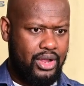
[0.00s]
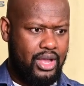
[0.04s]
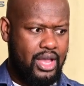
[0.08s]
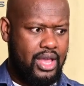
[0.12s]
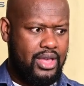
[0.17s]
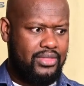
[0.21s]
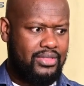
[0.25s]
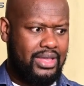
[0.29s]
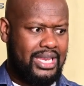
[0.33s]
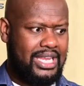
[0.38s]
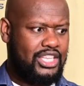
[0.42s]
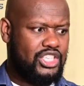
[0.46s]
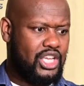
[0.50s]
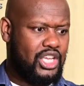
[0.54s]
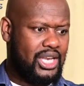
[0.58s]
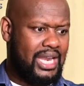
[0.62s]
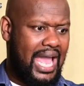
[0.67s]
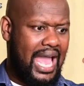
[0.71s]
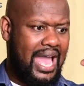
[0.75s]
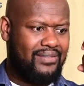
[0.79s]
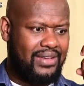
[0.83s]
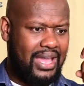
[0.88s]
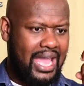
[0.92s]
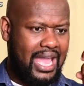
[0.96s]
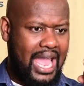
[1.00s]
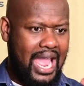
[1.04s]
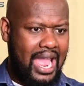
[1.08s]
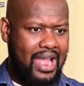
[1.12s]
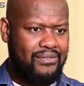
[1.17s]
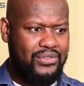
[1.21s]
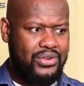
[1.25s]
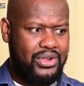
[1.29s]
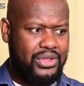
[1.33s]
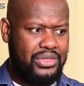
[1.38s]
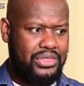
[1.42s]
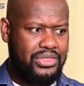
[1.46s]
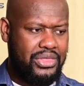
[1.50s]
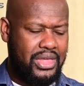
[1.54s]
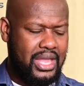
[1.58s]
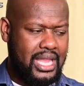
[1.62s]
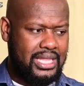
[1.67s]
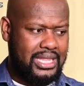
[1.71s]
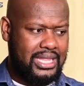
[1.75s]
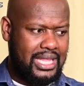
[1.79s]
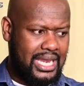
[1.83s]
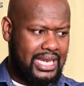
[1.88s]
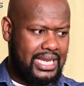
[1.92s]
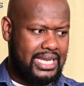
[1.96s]
that he's going to have everything
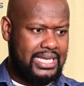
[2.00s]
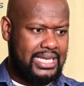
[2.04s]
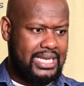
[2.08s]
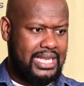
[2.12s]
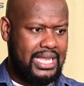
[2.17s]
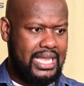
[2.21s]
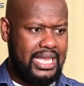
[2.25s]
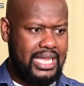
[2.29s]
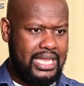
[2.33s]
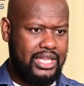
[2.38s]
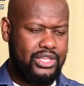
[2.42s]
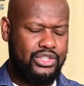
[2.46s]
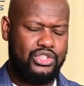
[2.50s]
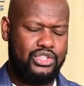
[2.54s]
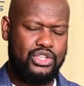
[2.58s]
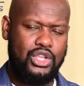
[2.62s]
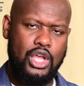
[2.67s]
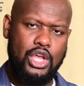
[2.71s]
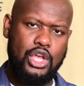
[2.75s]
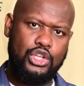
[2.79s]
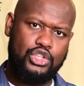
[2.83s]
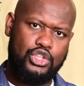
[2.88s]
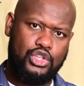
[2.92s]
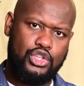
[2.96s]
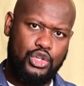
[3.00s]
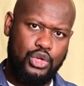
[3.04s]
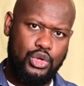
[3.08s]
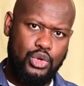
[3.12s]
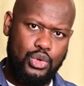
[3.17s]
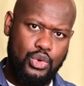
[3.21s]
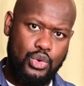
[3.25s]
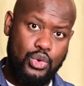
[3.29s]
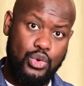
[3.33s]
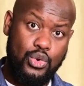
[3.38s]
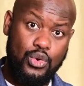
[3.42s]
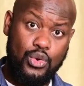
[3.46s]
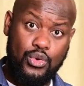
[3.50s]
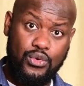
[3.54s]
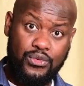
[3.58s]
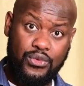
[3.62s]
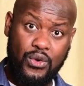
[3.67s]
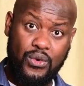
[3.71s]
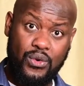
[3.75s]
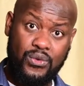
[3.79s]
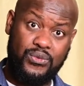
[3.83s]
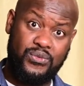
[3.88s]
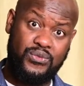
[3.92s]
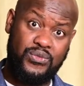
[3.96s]
that he needs to
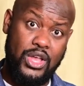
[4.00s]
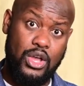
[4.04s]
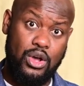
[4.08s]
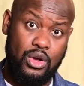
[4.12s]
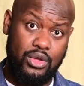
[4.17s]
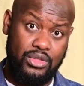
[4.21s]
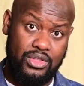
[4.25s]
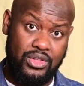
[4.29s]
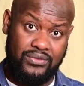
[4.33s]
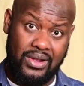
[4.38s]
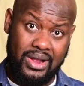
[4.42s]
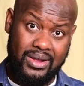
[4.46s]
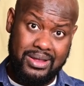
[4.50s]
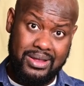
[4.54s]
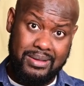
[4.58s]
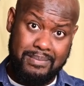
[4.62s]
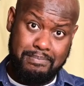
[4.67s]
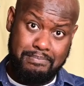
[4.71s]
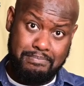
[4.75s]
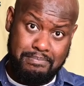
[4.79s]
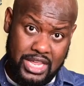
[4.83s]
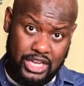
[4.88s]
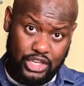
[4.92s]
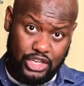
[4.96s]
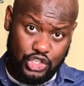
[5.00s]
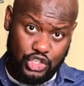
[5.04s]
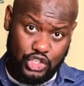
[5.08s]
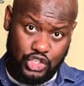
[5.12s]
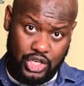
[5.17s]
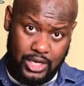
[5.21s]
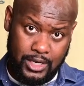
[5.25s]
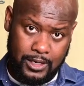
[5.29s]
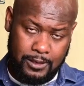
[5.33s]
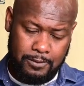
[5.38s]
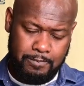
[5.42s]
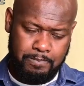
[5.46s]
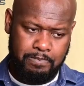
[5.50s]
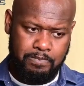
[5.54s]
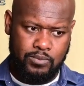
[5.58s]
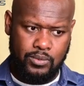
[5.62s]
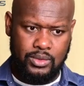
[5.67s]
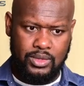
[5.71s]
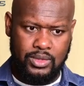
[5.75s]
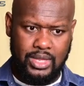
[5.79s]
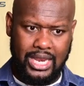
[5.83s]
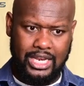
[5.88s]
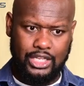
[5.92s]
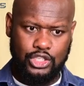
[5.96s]
fulfill the very mission
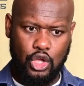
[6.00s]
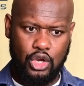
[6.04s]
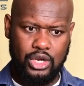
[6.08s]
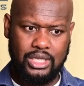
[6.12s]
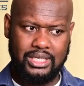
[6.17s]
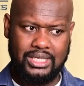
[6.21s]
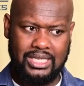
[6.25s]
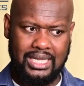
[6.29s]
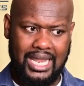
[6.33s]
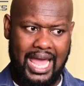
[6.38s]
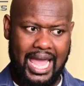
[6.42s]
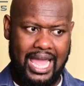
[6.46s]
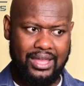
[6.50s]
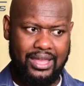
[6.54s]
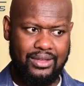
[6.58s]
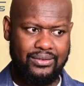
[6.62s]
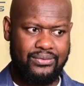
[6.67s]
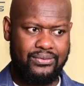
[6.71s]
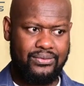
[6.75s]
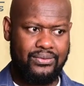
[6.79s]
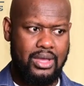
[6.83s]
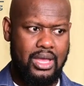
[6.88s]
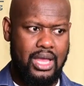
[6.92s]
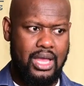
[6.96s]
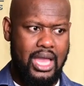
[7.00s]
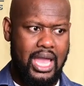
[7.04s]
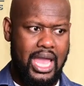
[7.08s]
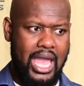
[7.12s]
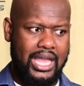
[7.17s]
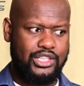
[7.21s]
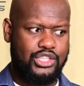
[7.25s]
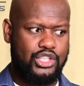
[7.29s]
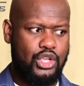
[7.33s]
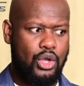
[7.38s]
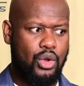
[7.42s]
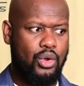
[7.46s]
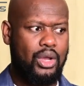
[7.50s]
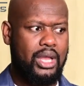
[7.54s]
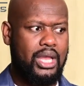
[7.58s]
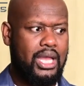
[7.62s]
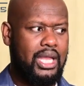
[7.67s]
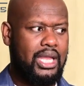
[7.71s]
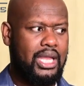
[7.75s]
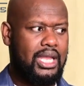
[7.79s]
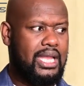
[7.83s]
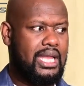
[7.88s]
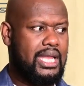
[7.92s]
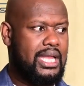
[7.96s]
that is on his life. And so
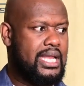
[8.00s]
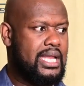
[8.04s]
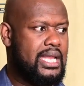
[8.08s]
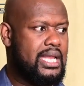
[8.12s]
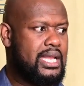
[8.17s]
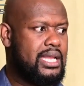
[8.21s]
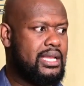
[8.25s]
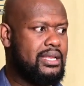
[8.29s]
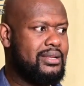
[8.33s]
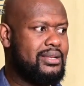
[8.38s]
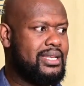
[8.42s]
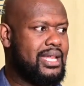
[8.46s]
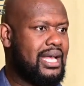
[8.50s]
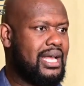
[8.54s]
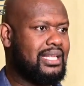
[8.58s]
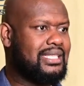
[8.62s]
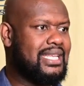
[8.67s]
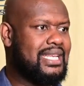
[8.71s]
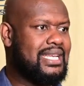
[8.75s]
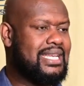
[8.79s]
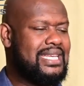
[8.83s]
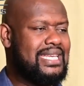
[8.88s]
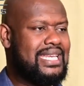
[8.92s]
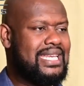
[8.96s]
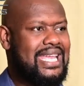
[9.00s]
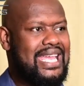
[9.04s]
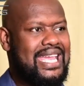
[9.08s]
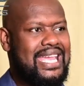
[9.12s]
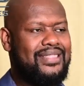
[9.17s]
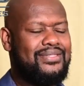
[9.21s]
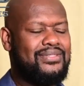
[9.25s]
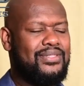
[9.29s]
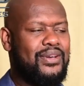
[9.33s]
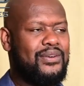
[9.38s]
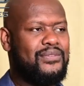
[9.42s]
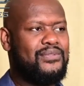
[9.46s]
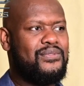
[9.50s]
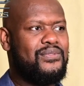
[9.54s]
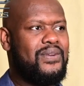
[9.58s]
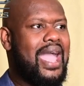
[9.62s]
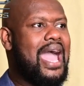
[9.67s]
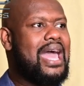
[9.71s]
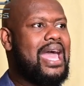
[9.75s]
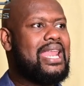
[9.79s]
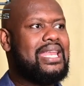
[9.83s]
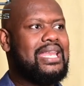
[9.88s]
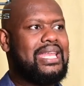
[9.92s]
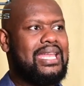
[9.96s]
he doesn't need the
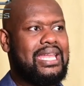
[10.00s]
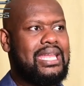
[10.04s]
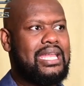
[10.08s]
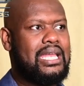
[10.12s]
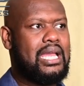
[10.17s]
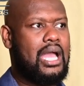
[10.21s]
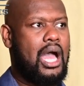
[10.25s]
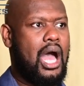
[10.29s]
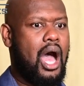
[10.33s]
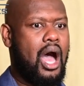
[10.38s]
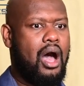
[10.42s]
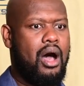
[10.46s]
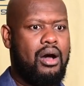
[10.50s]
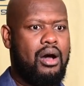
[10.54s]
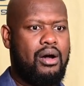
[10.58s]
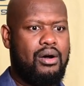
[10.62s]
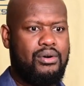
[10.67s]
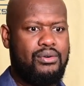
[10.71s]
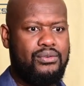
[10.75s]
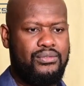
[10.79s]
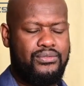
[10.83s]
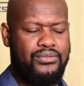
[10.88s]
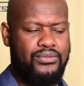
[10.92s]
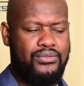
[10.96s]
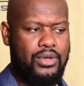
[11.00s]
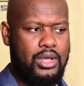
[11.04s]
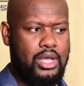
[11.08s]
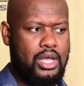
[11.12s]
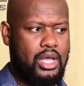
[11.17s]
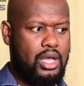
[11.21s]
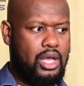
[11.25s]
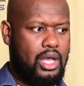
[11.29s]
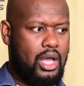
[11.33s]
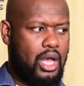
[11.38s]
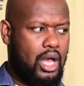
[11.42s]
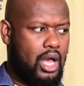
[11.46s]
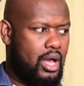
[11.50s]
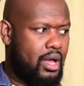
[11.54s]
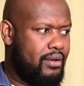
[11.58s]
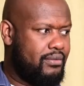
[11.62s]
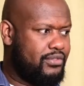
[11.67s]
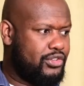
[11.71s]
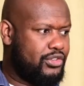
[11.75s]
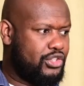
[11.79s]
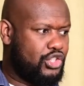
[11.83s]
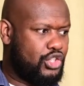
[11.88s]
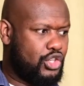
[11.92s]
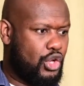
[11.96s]
vanity of of
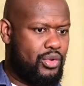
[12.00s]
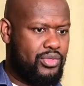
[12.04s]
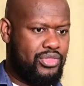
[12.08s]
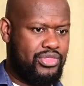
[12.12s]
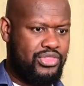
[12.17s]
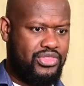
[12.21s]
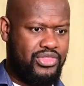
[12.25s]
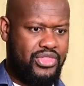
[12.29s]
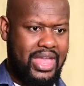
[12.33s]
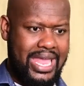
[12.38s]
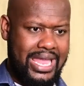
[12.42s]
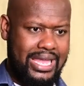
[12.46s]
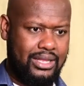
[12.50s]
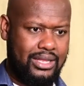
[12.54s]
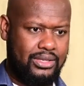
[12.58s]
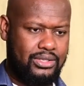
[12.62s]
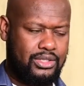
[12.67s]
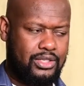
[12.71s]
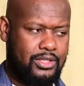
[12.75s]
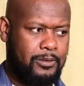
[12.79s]
certain things.